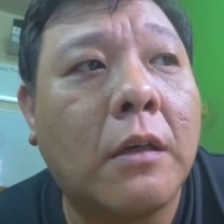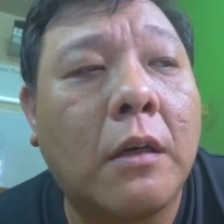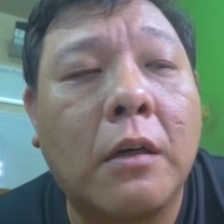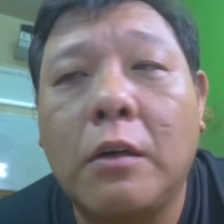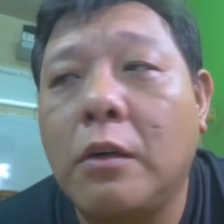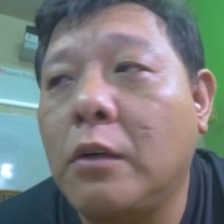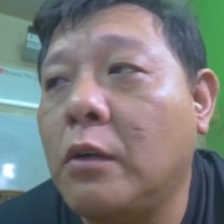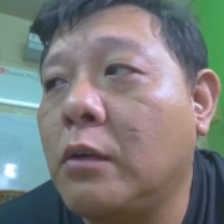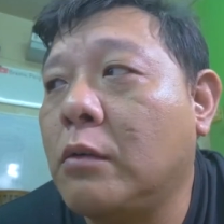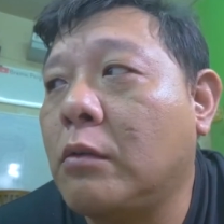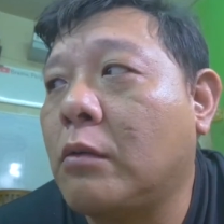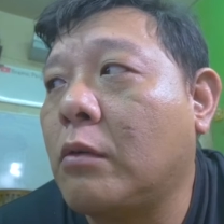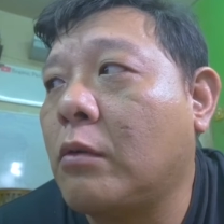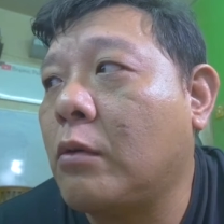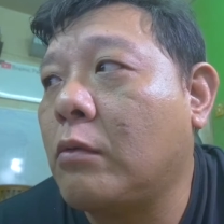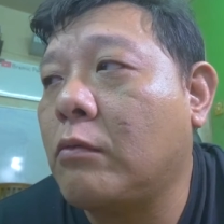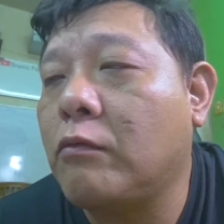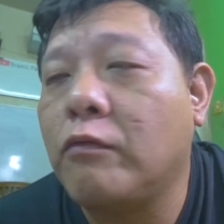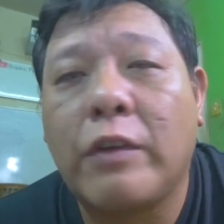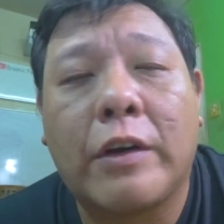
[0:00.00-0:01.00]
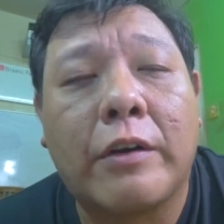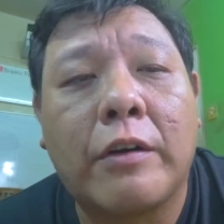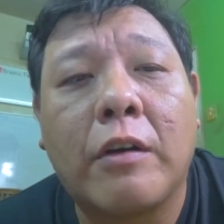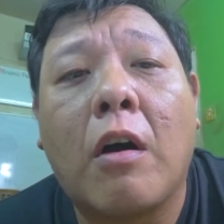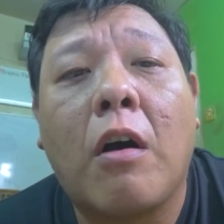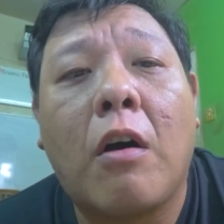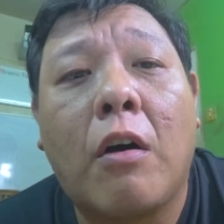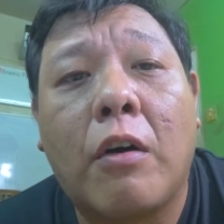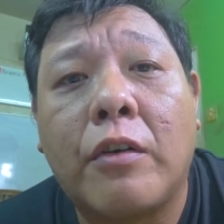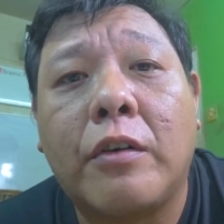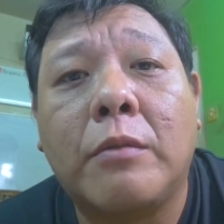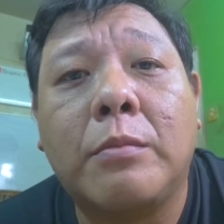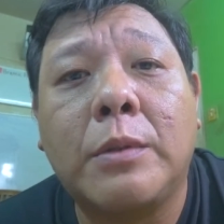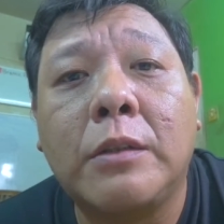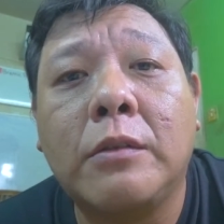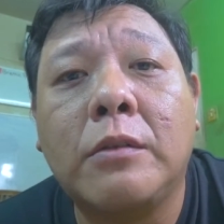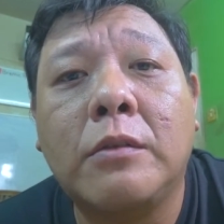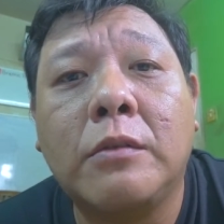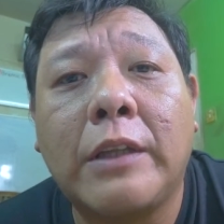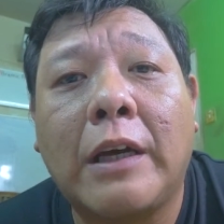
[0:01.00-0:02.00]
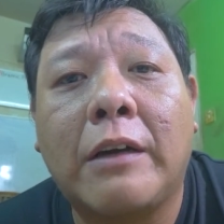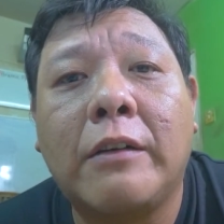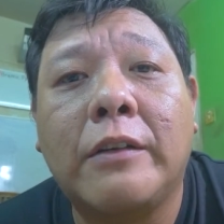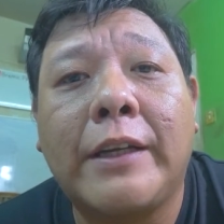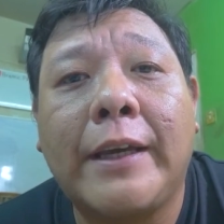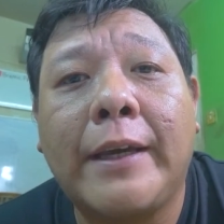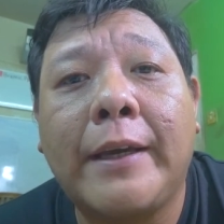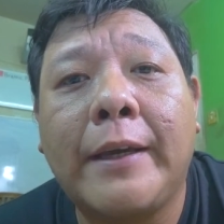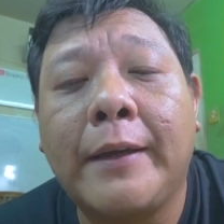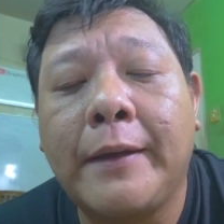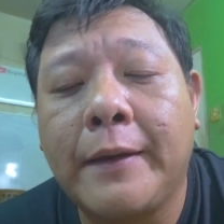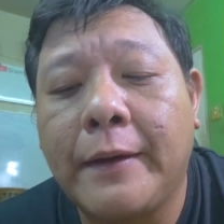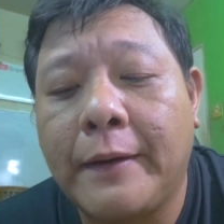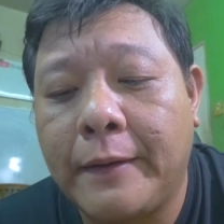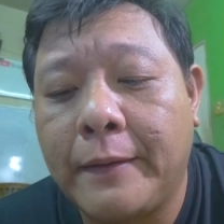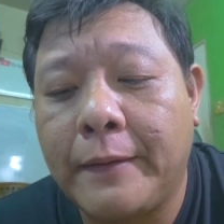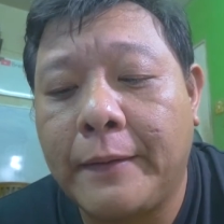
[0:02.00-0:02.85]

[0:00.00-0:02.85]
very horrible nowadays,